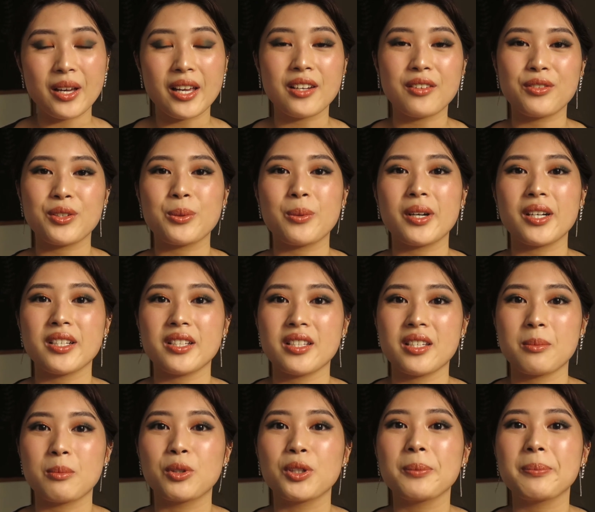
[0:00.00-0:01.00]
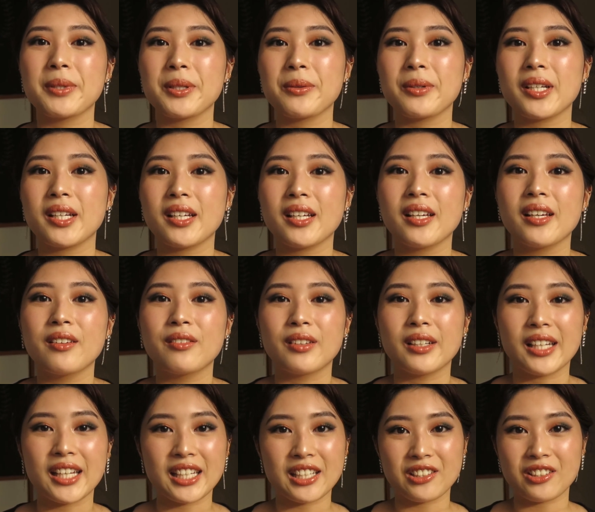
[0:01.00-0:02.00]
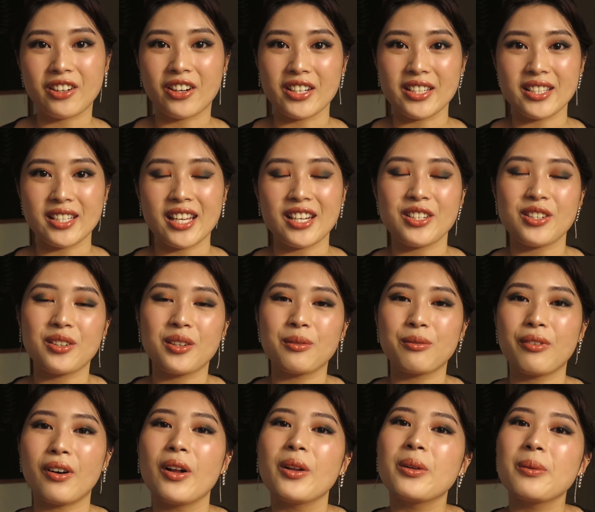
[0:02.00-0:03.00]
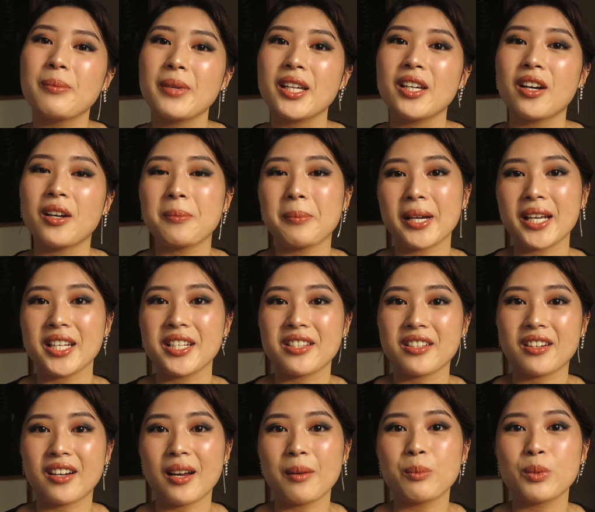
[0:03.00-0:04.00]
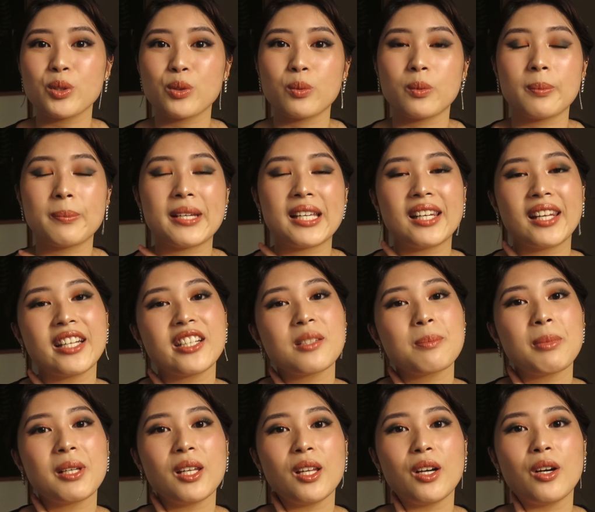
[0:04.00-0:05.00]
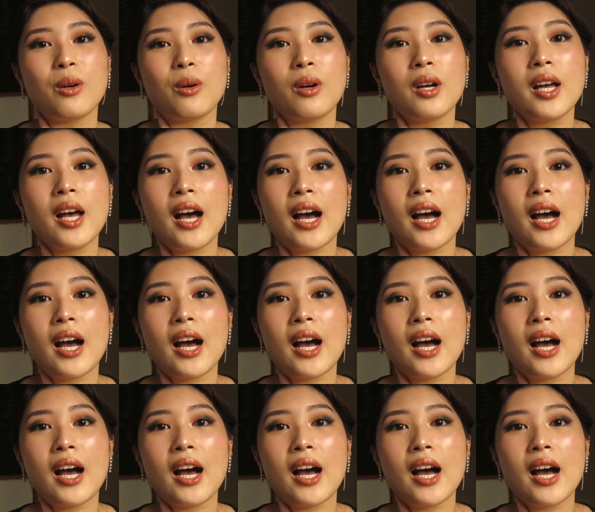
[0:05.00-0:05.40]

and if you want to see more beauty related content, you can follow me on my Instagram, which will be linked below.